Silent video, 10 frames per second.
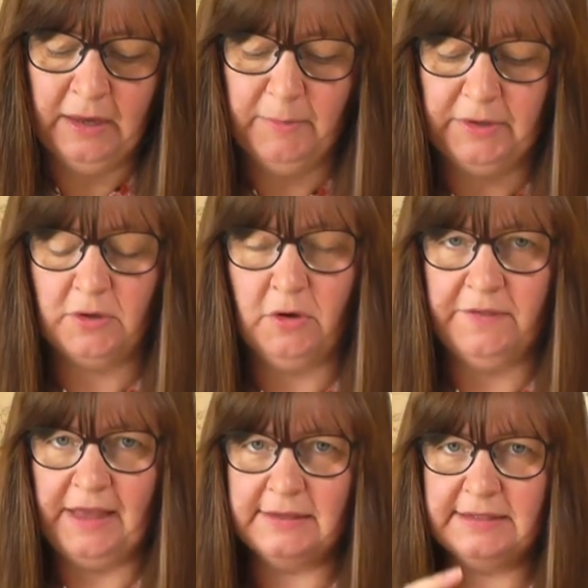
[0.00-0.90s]
But got
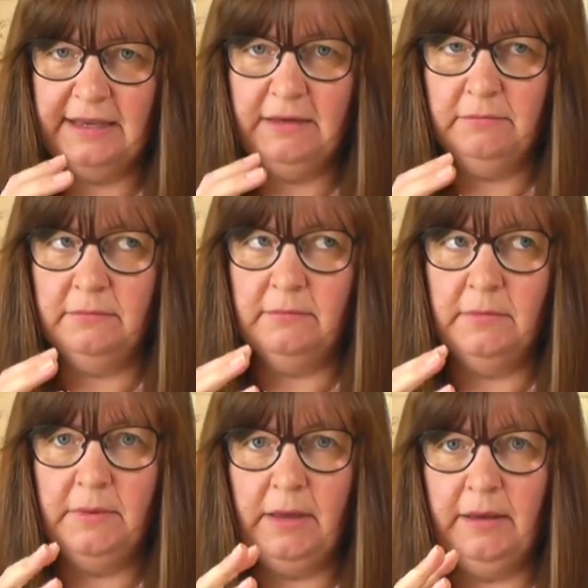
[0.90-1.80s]
that same
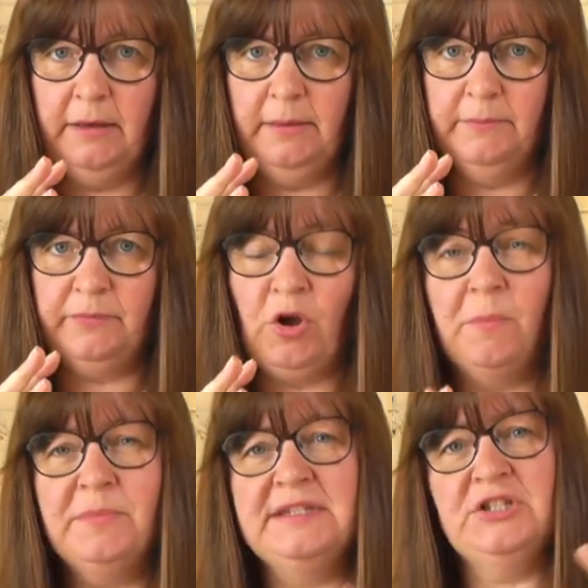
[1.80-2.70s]

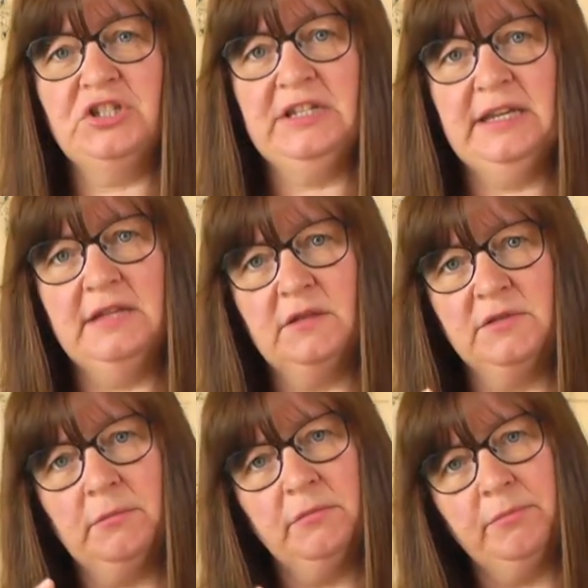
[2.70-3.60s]
composition in it. So
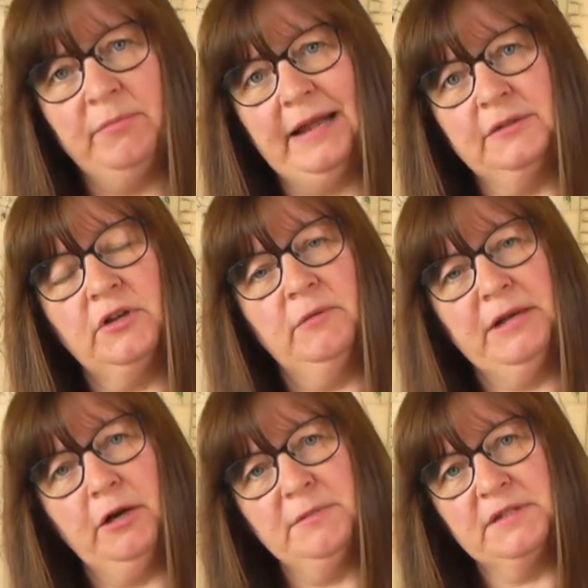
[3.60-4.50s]
some plant
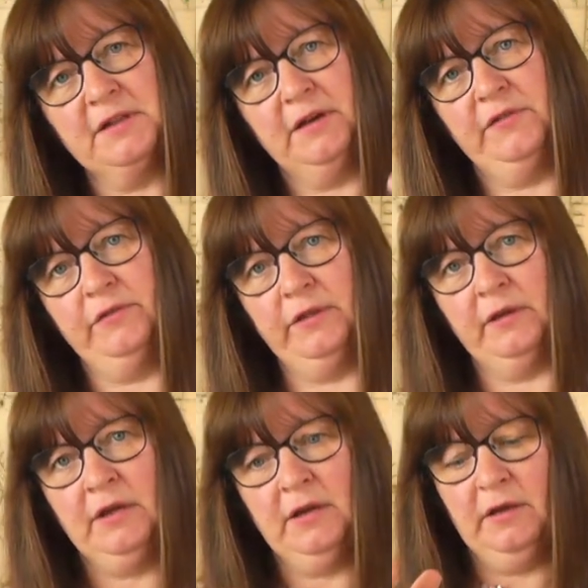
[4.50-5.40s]
coming up the side for
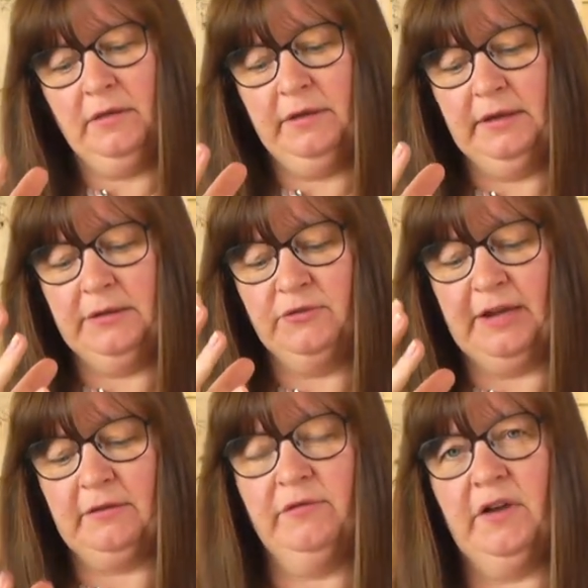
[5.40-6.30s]
the
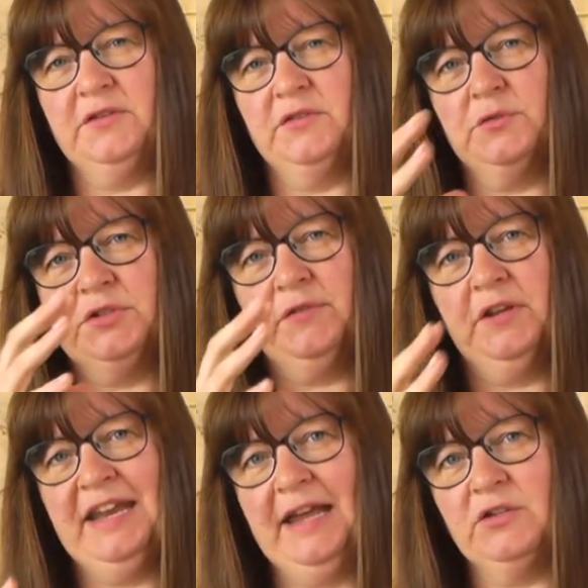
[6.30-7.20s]
dragonfly to sort of
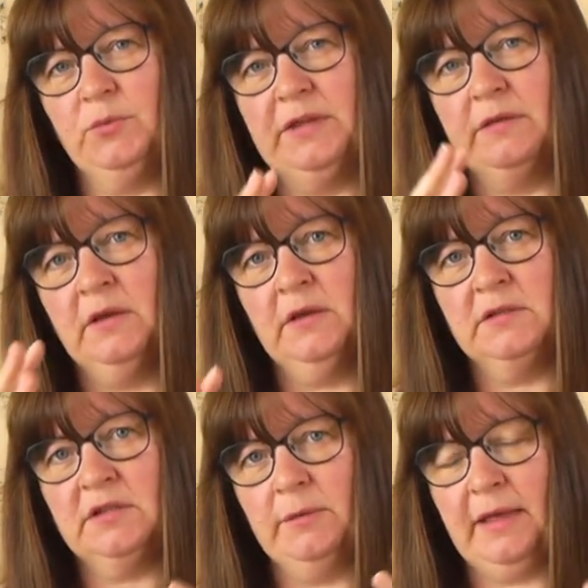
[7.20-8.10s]
connect with.
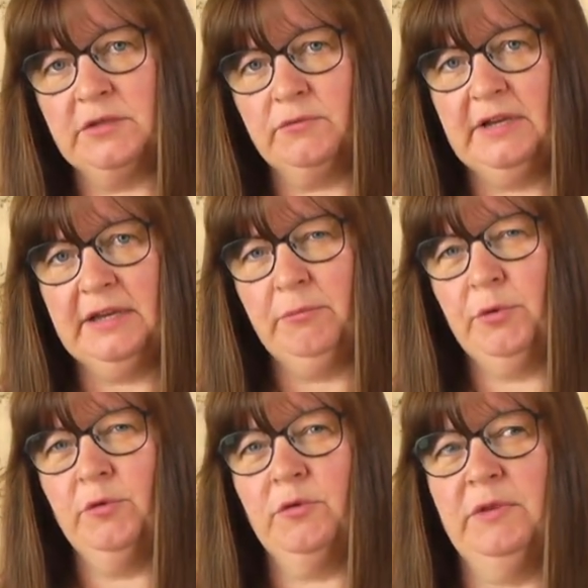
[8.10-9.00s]
So that's really
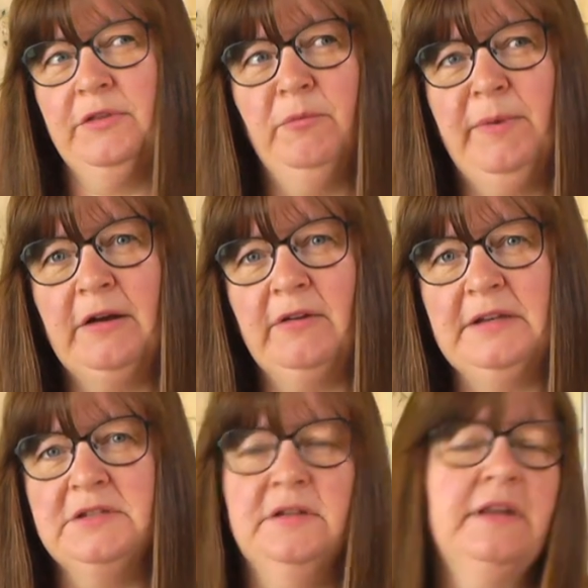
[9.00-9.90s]
important with your
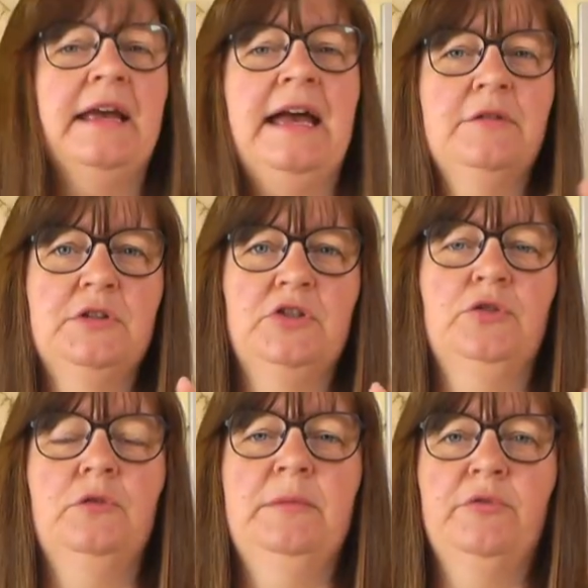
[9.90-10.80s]
backgrounds, to think, how does
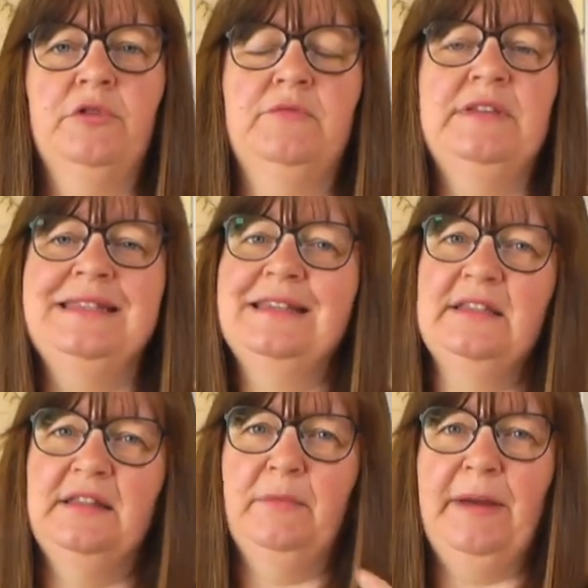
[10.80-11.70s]
your embroidery sit
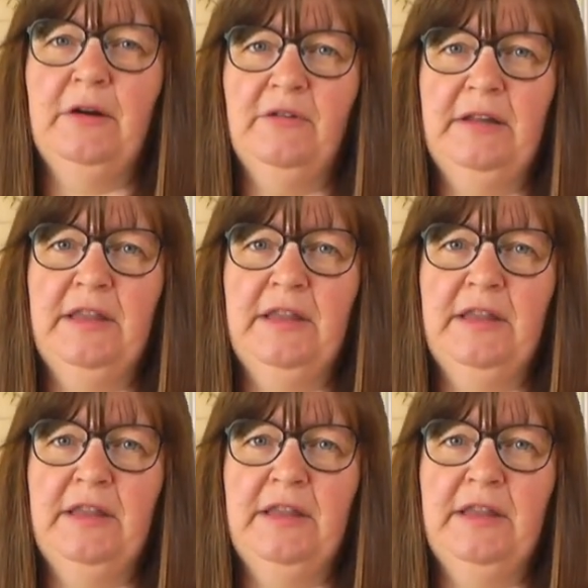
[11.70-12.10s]
in the background?